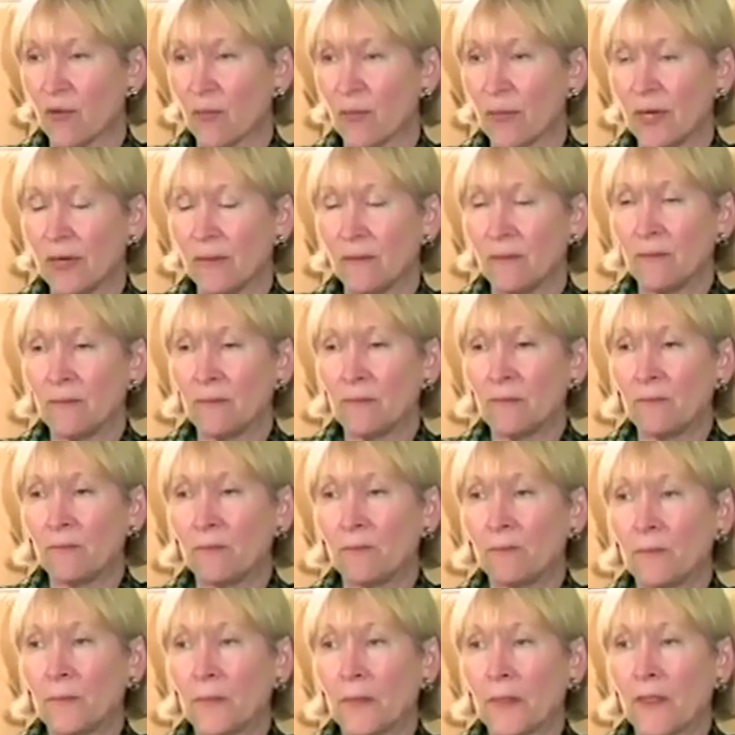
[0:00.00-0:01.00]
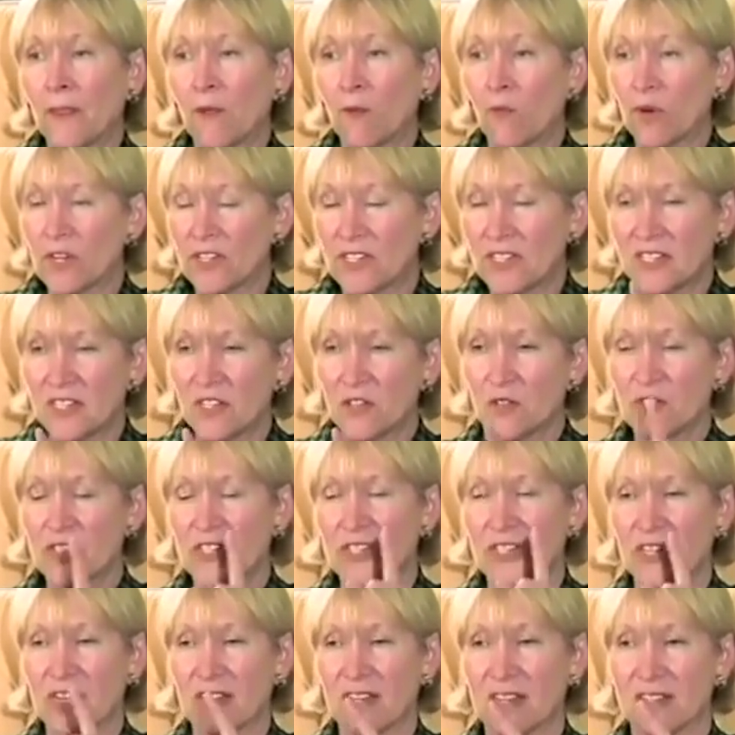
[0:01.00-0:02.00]
But what's
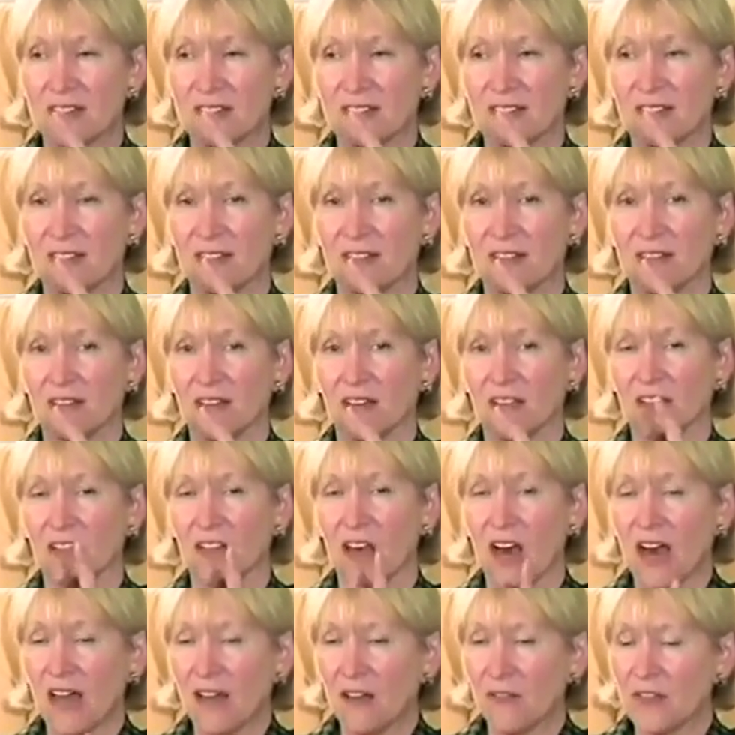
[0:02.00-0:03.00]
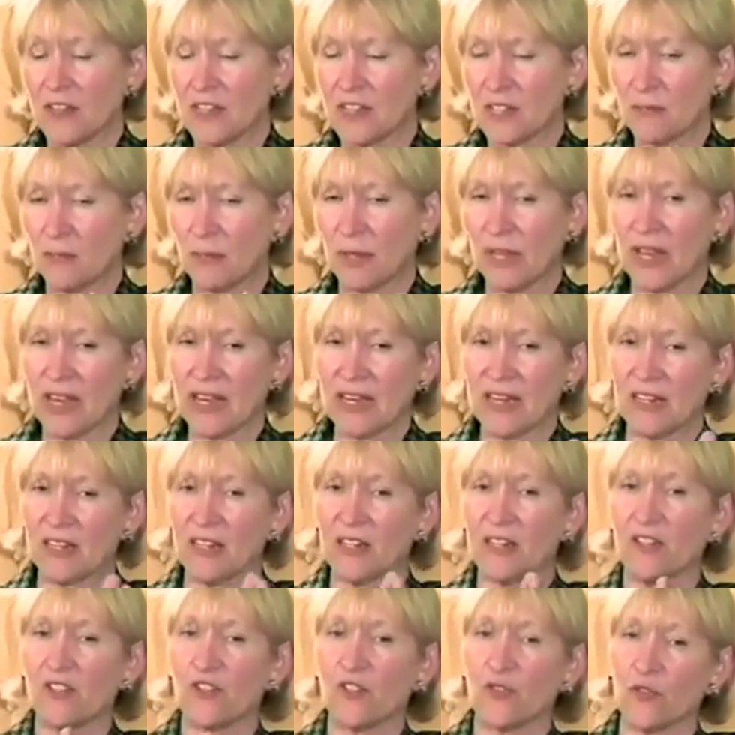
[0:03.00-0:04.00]
interesting is that a lot of this played
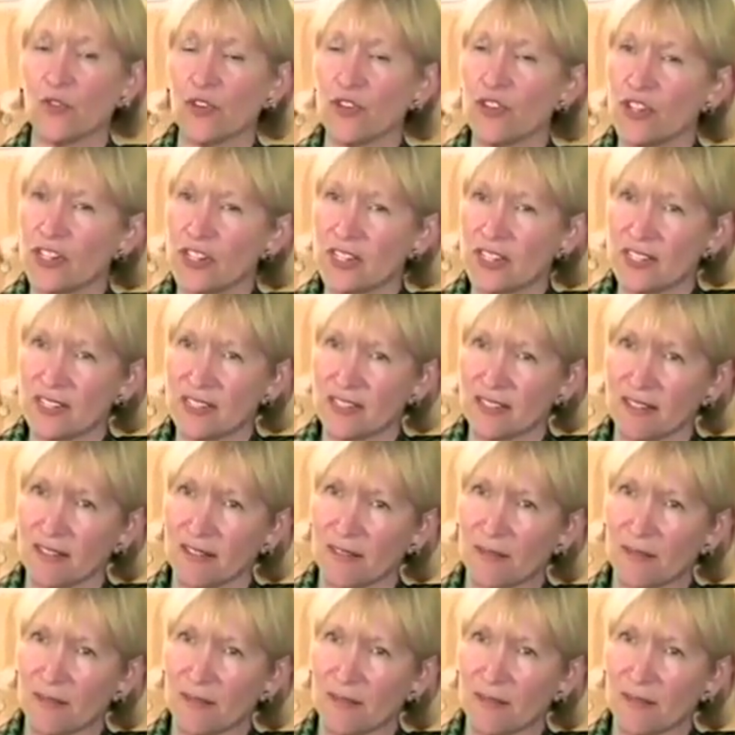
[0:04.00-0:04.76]
into George's,